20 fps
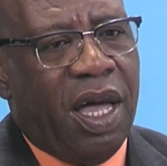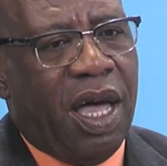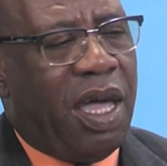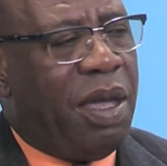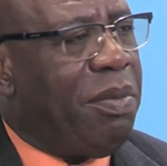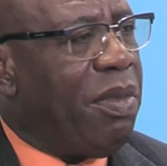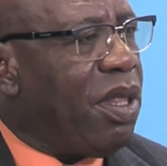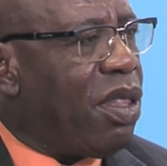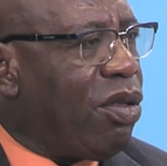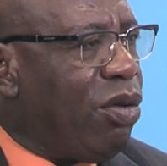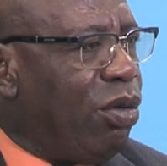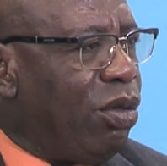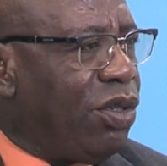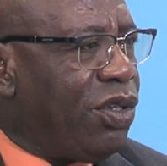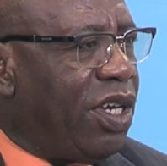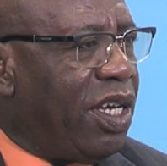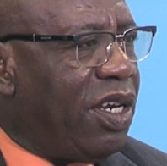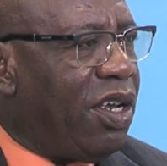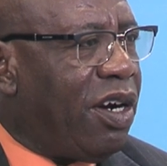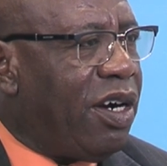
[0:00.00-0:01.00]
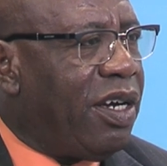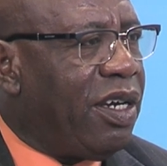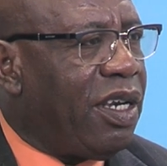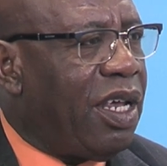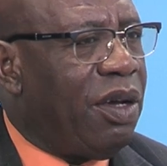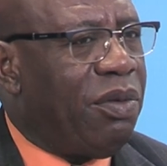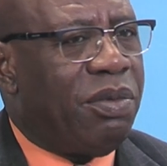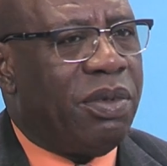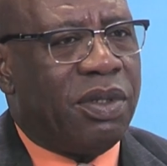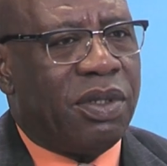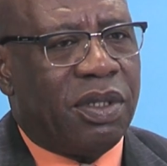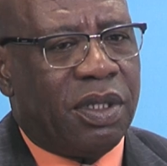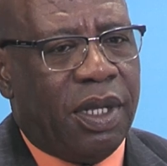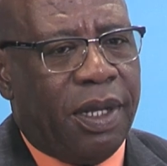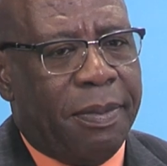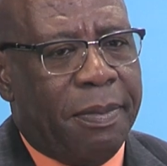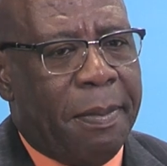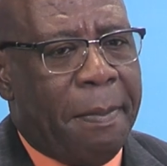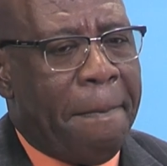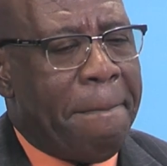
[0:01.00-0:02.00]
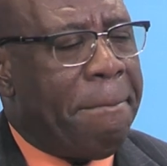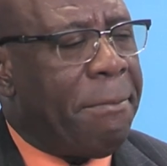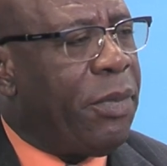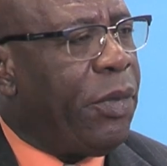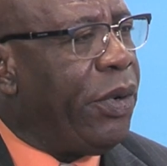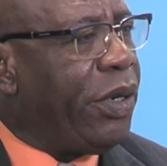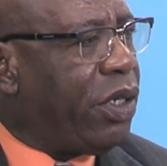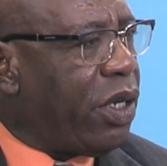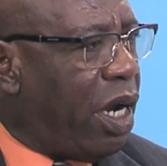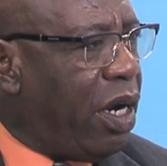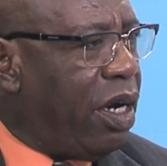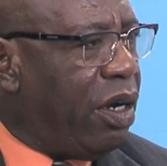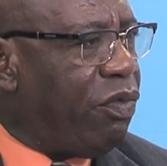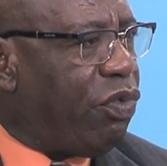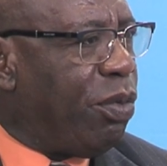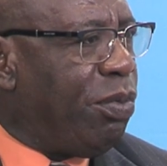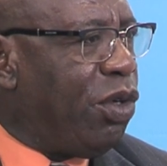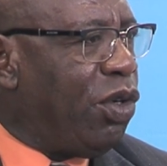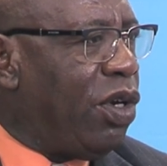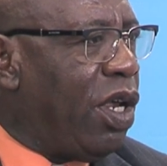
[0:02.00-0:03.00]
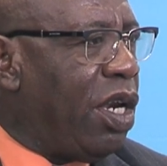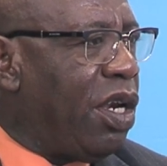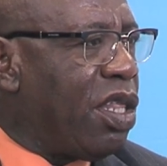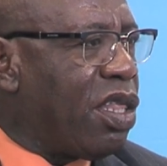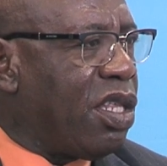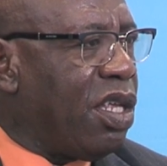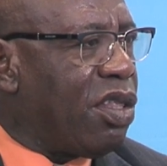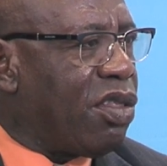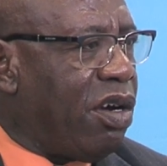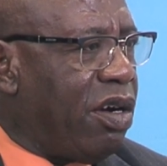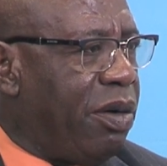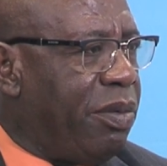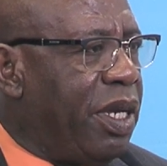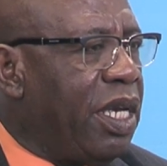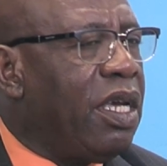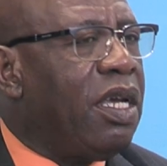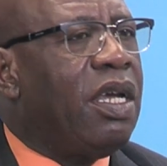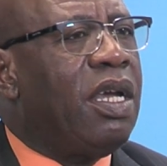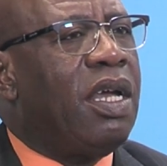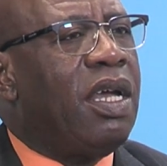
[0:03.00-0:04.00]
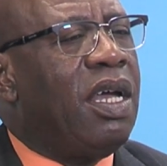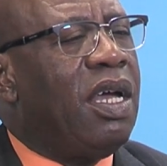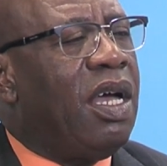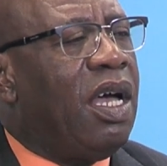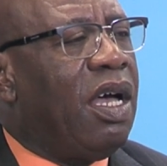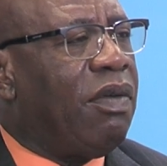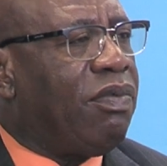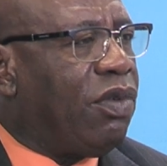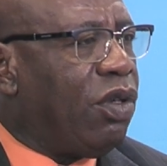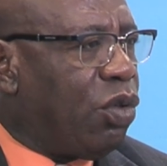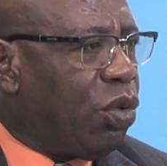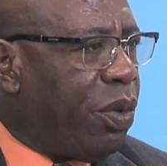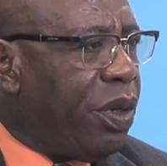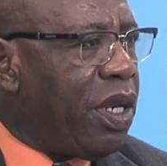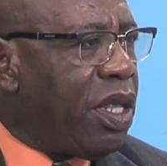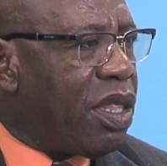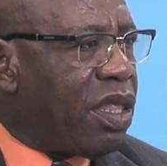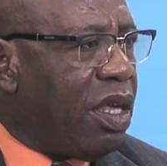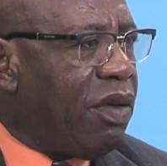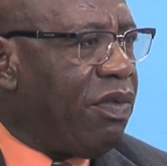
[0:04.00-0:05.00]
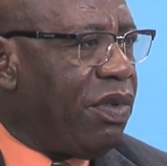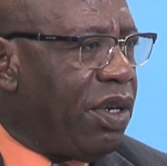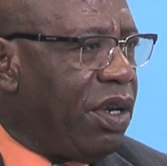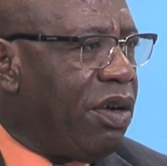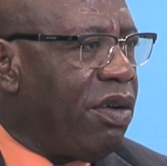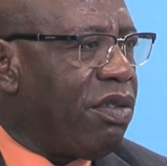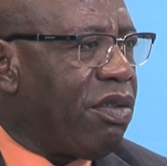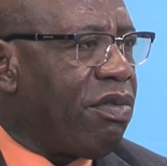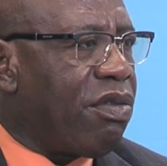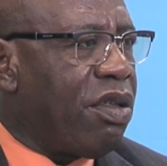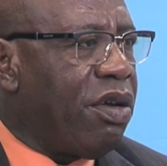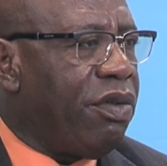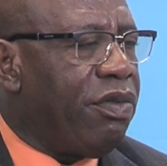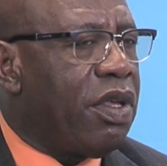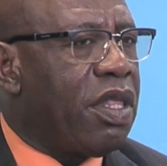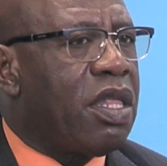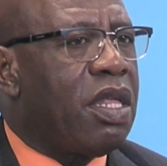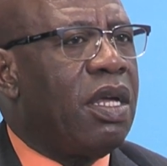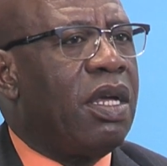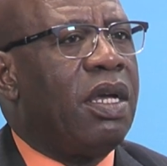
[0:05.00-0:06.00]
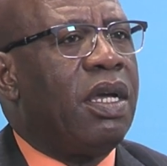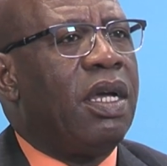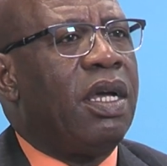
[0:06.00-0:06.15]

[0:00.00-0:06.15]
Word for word: I am a soldier at heart. I was um, retired from the United States Army okay. after 27 years of service.